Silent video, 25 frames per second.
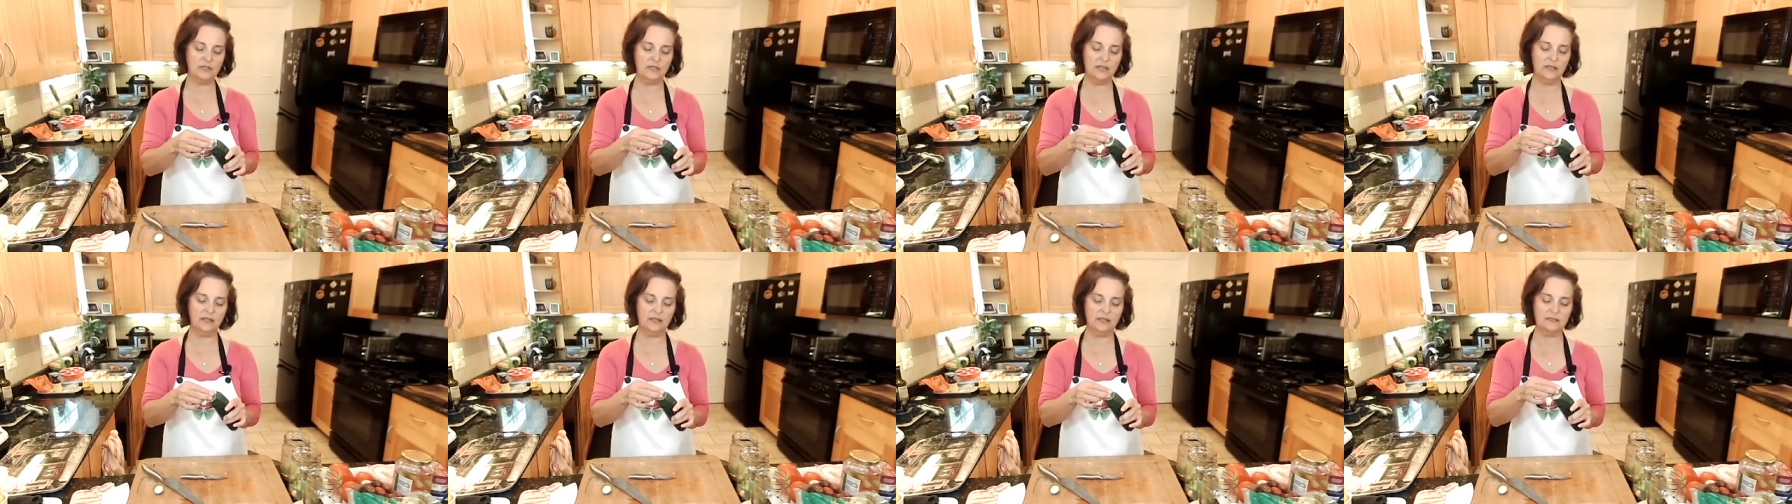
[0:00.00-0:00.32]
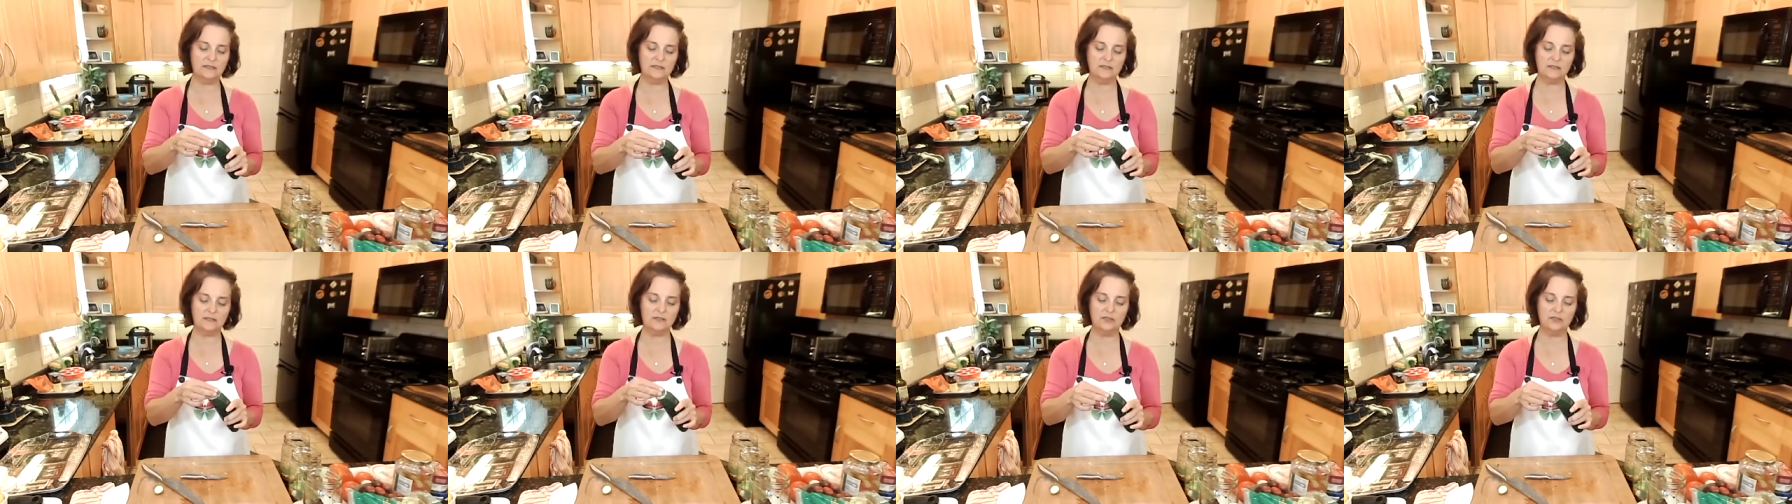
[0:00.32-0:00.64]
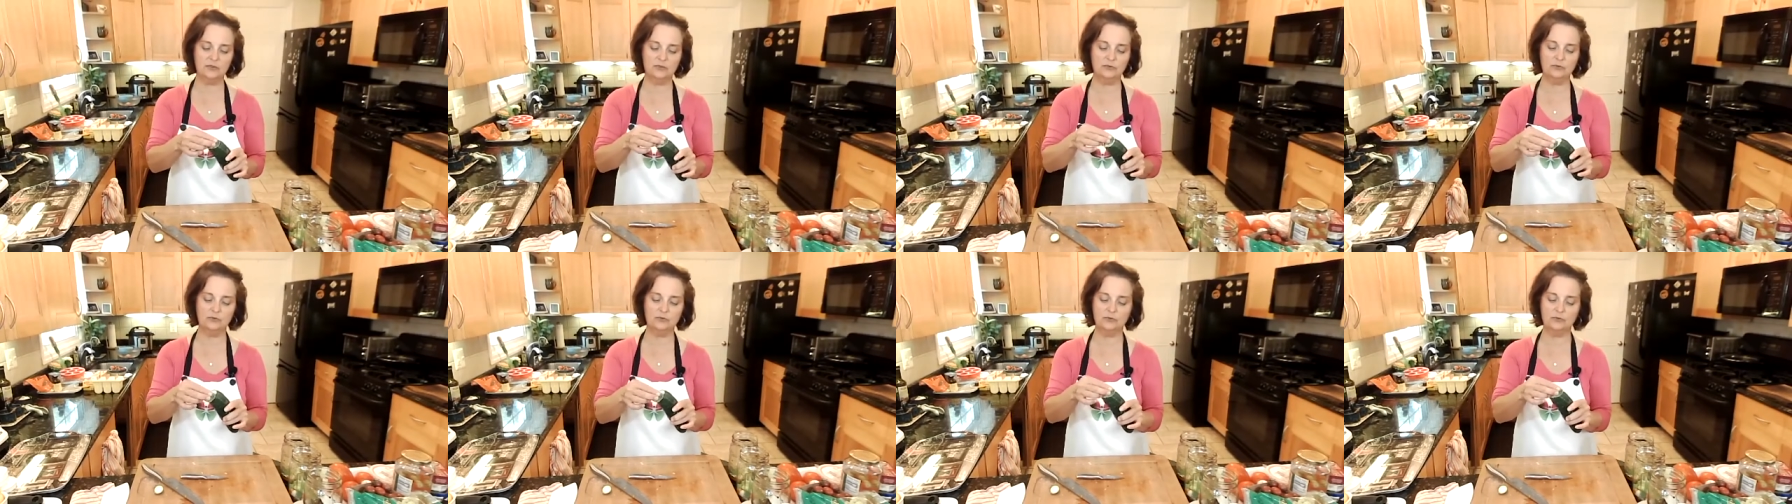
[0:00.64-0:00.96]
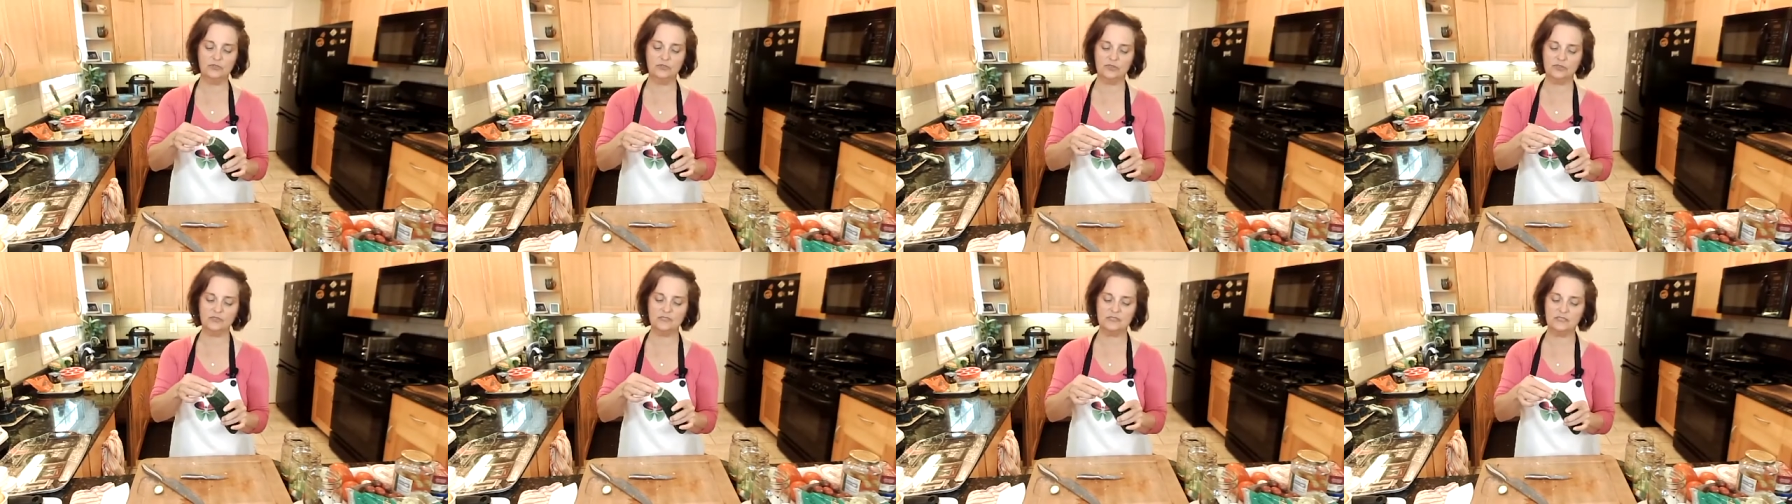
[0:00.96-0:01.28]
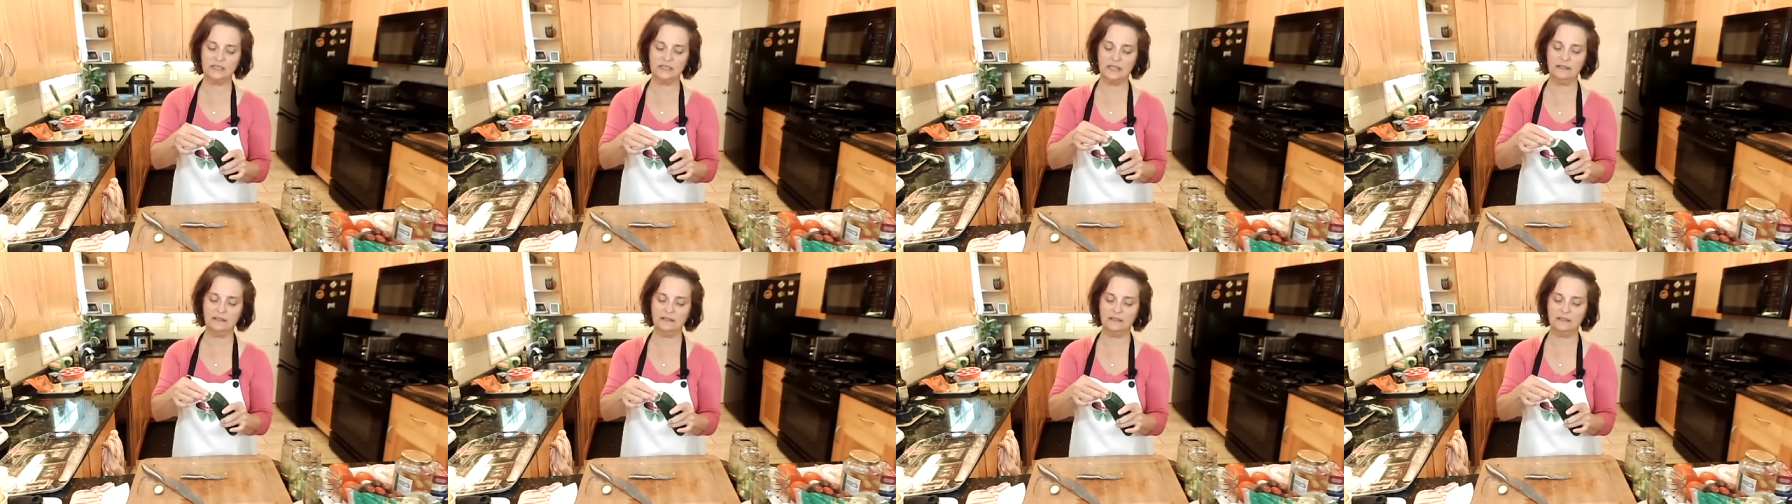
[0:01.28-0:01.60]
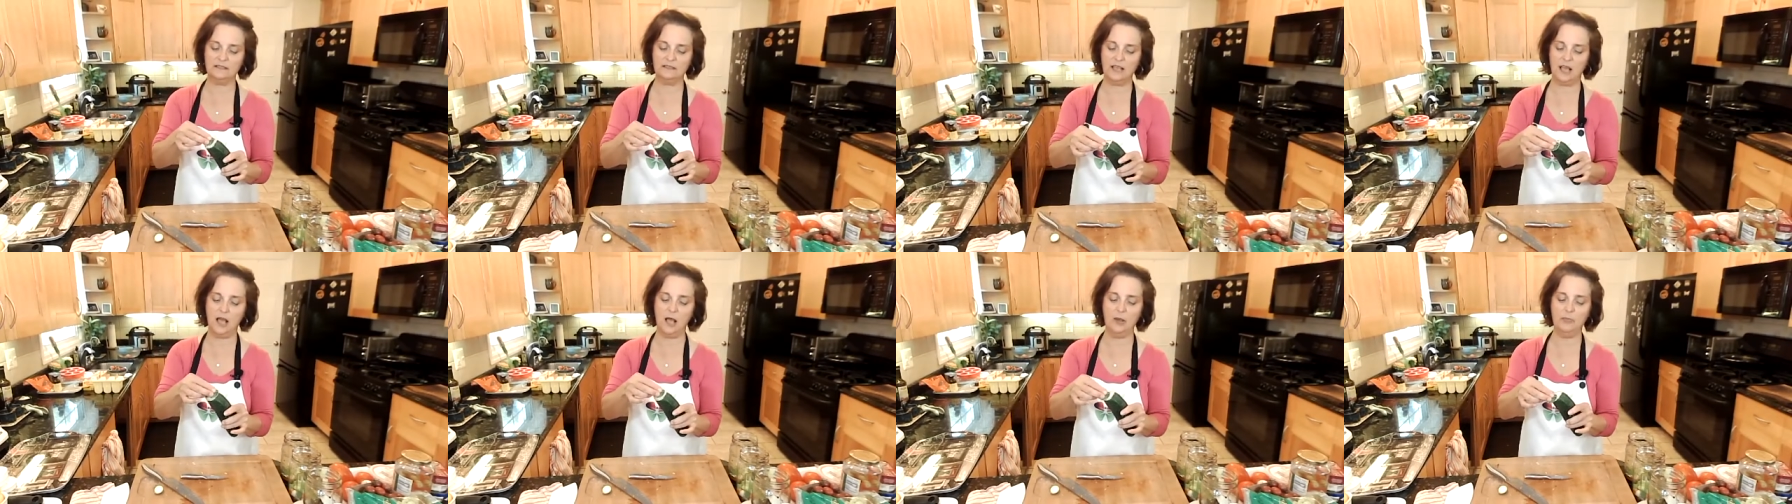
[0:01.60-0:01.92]
Is you just take the
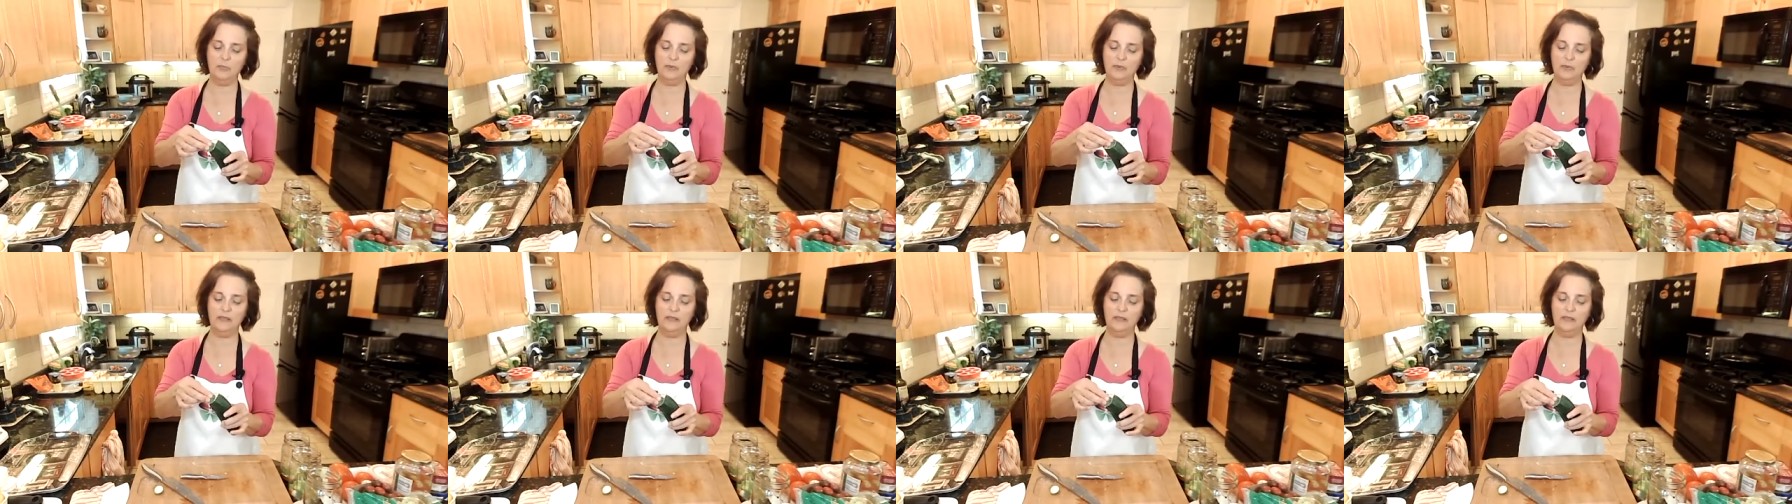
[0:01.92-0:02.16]
top,